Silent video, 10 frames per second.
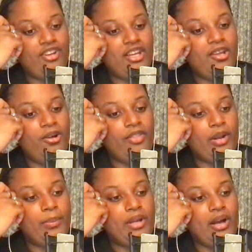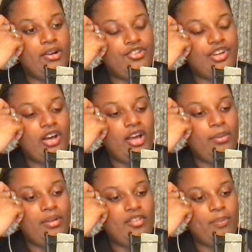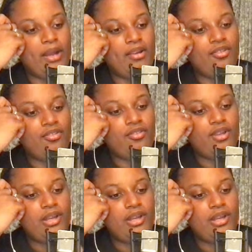heal that are beyond time and space.